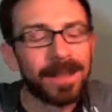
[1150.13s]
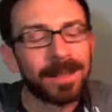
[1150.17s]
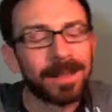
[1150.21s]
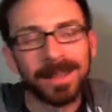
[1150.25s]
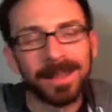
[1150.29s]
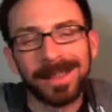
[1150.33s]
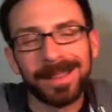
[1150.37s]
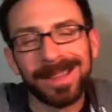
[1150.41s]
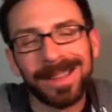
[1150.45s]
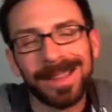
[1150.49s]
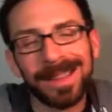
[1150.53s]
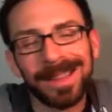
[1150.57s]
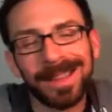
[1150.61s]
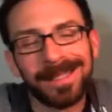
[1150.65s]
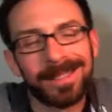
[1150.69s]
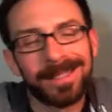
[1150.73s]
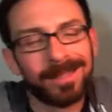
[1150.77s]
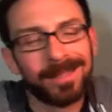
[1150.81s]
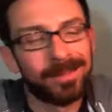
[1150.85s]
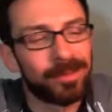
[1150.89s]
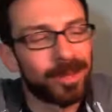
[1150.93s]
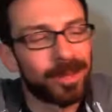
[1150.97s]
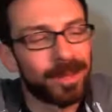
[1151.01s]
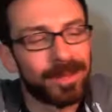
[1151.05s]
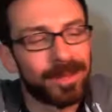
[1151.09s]
Like, I
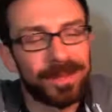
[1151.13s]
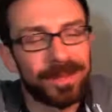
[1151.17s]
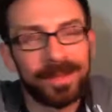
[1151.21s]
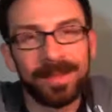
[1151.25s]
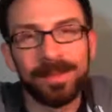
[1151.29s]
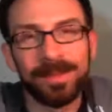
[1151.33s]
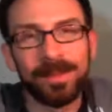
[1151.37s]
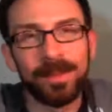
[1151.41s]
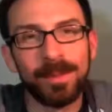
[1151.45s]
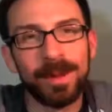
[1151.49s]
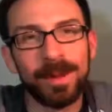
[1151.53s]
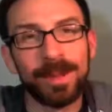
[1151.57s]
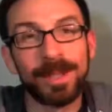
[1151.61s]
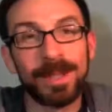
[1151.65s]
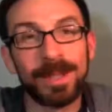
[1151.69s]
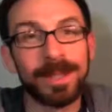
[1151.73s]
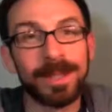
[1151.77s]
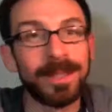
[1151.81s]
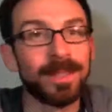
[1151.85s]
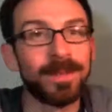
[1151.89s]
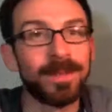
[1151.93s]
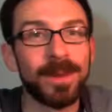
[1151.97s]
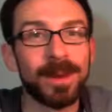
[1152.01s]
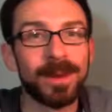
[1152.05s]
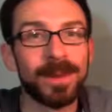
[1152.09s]
tried to see if he wanted to eat
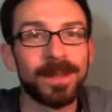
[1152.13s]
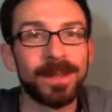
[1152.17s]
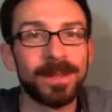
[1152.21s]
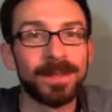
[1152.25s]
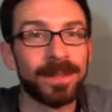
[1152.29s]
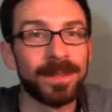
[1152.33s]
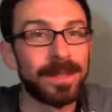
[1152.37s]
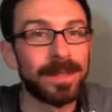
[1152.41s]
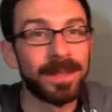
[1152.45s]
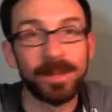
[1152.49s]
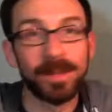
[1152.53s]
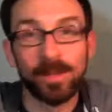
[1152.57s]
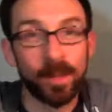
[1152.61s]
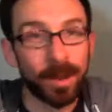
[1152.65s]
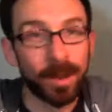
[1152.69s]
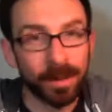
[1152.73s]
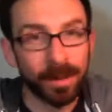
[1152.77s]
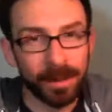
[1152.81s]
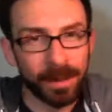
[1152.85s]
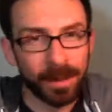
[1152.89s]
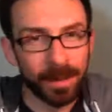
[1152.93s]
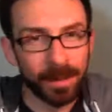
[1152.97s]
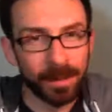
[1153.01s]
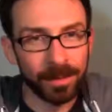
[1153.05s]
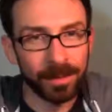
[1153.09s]
any Smarties, and he didn't
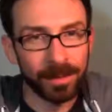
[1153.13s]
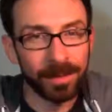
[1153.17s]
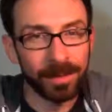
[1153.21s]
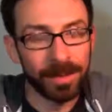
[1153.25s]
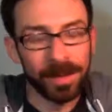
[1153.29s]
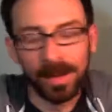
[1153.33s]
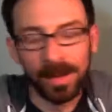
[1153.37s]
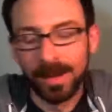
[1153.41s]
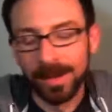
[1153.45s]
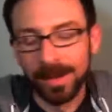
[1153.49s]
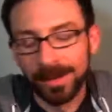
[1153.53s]
want those.